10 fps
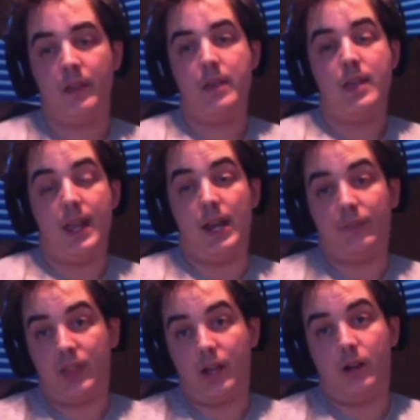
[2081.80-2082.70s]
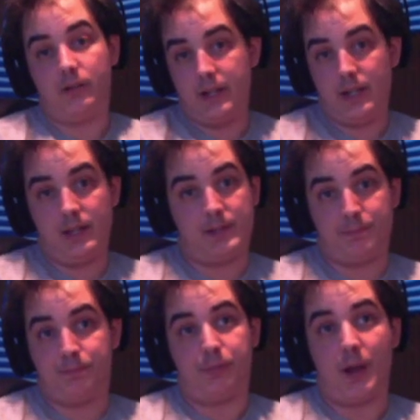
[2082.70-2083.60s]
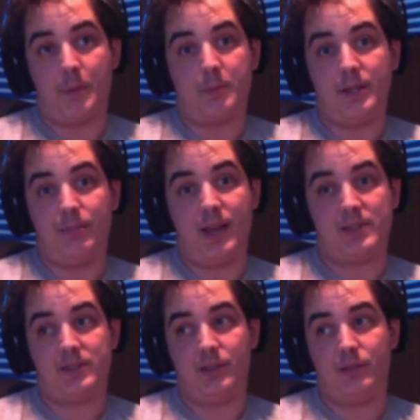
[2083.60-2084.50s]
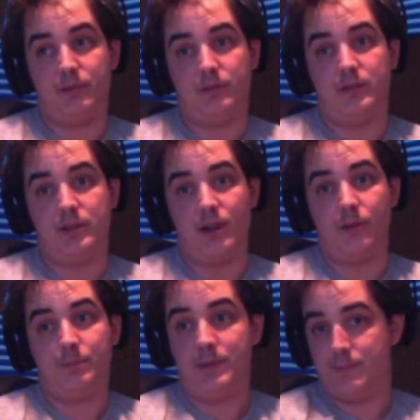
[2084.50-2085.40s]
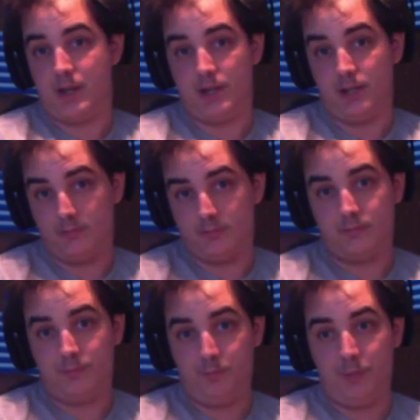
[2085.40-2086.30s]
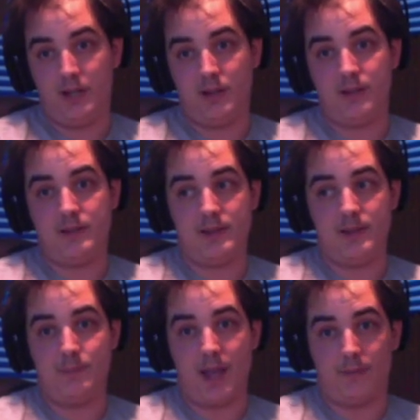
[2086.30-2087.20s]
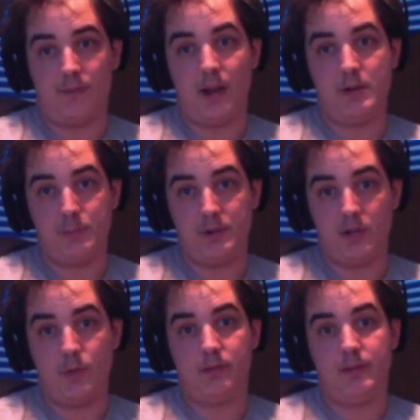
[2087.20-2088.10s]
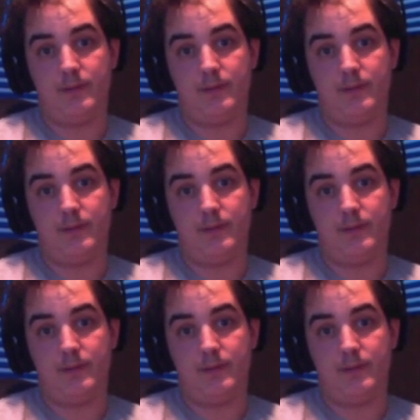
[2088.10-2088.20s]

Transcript: And if they are right, it's probably best that you don't be petty. Because it backfires pretty quickly.